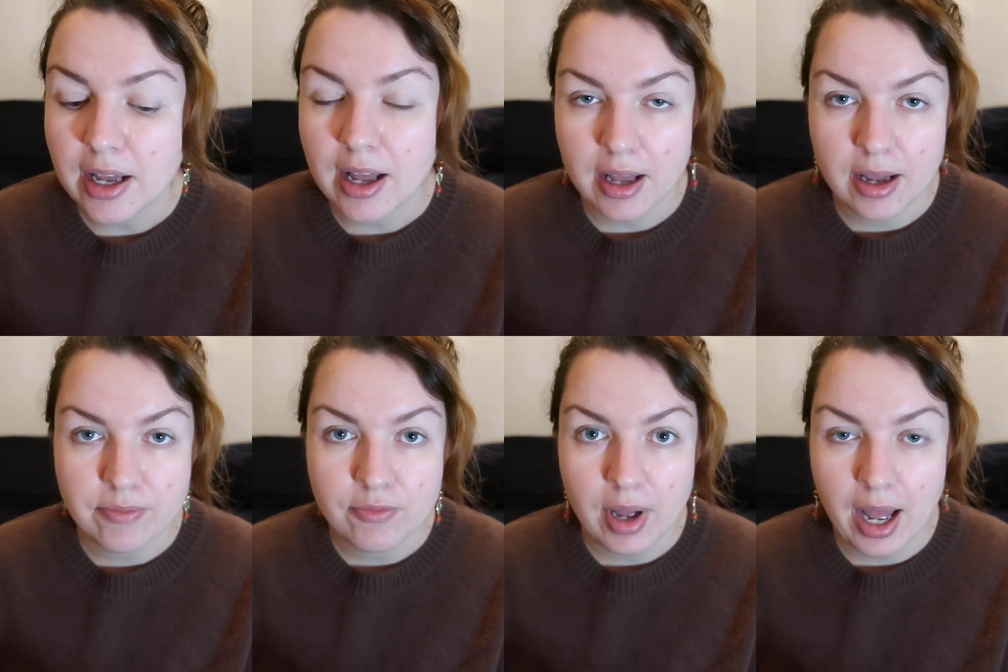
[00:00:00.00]

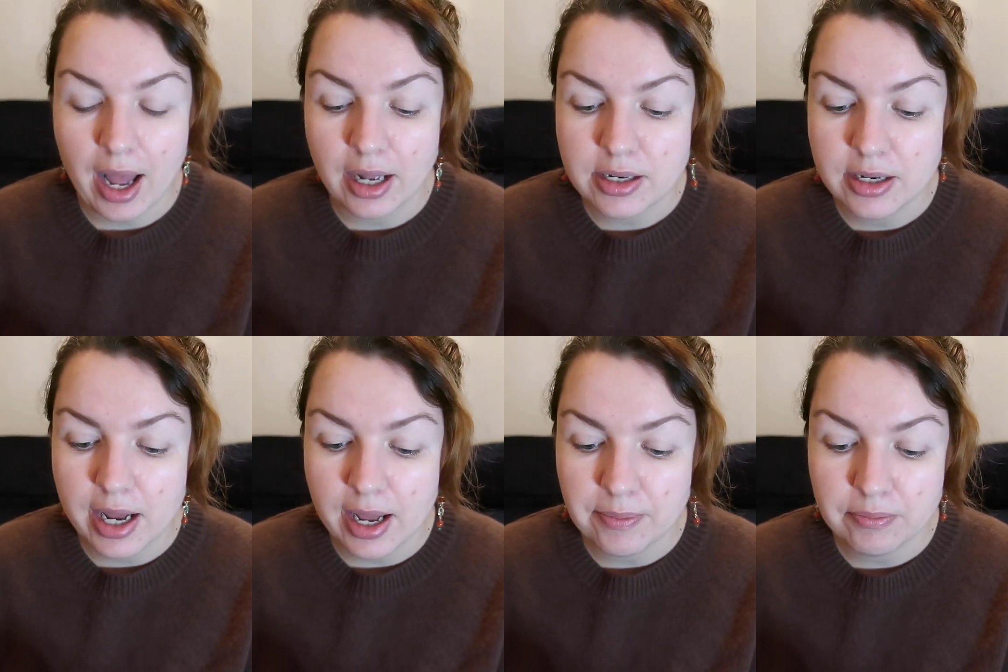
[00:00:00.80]
and
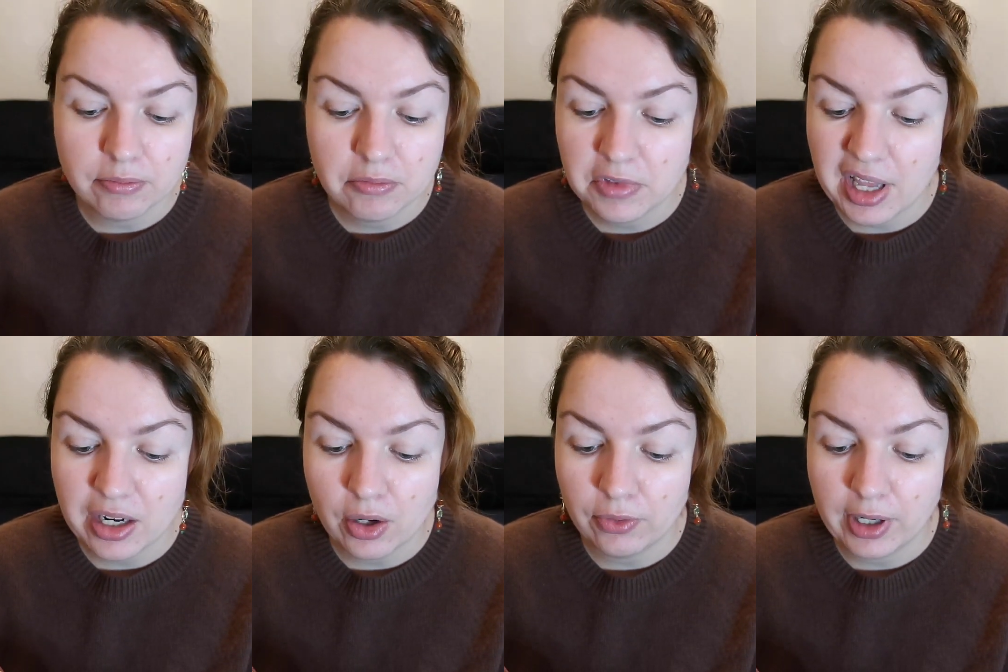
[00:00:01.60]

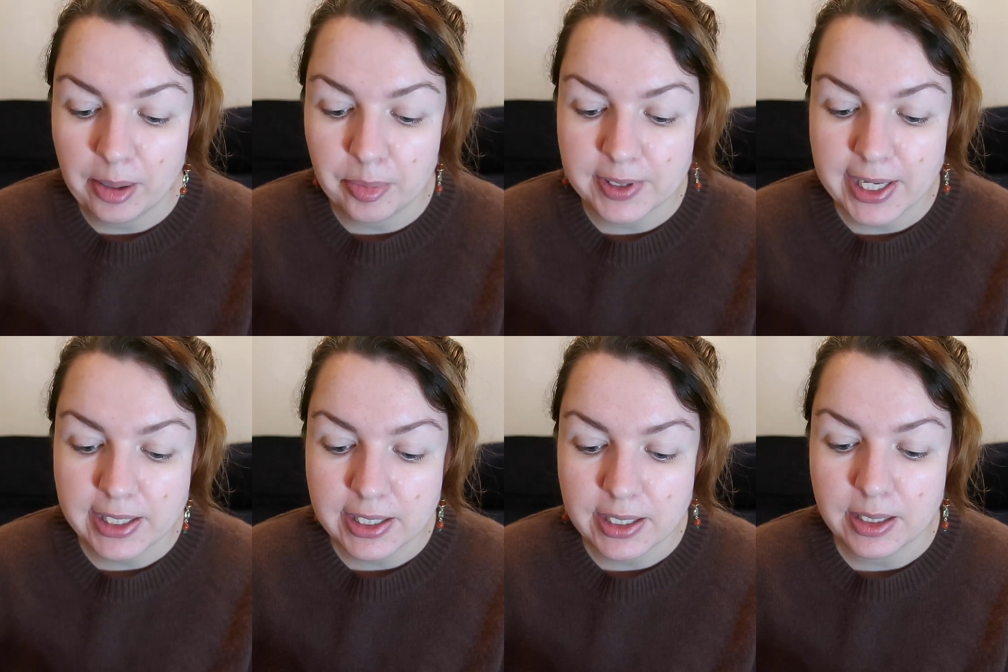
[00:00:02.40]
they're not really presented